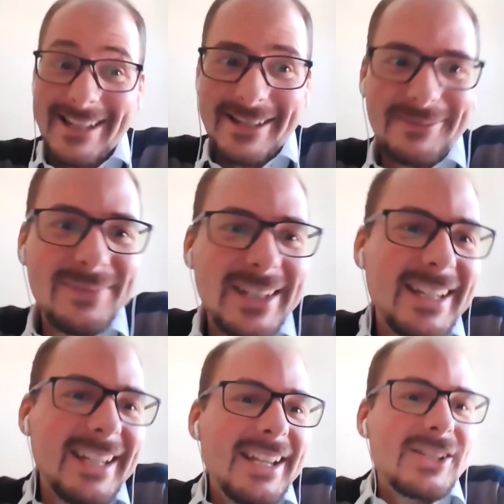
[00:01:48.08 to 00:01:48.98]
the case.
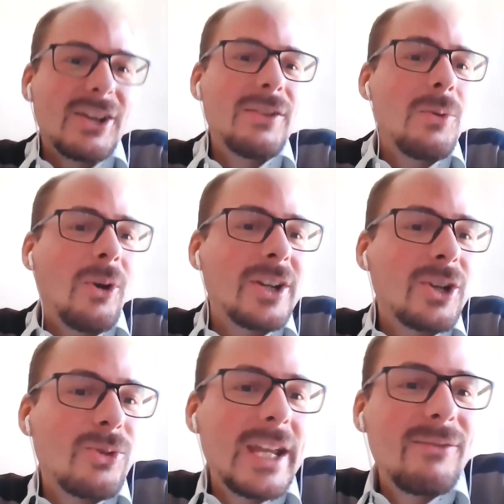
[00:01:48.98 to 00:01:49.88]
So if you want
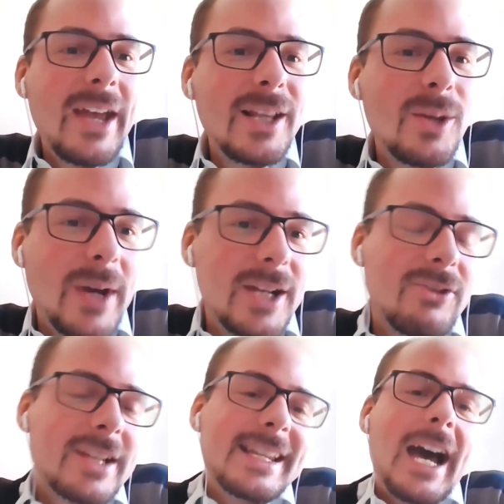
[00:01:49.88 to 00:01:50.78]
to create value by
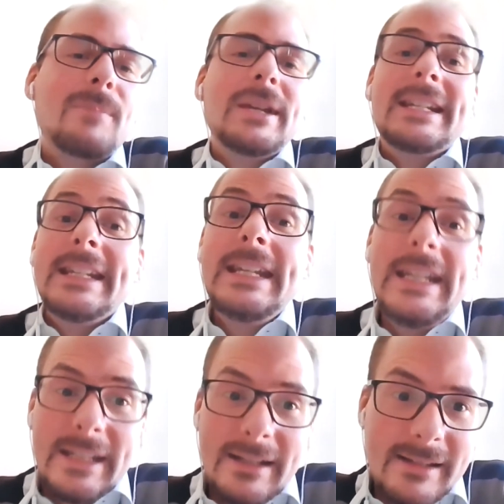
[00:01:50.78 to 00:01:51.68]
addressing unmet
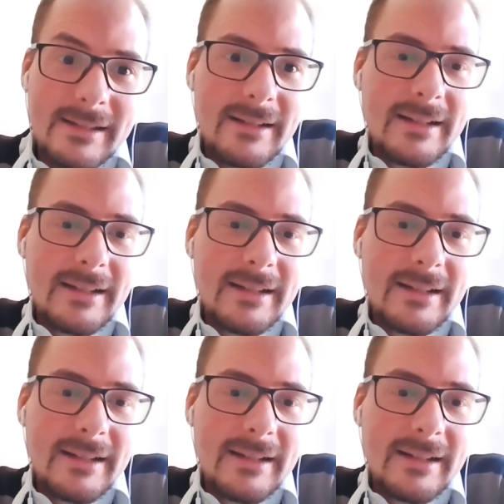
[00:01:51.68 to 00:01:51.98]
needs,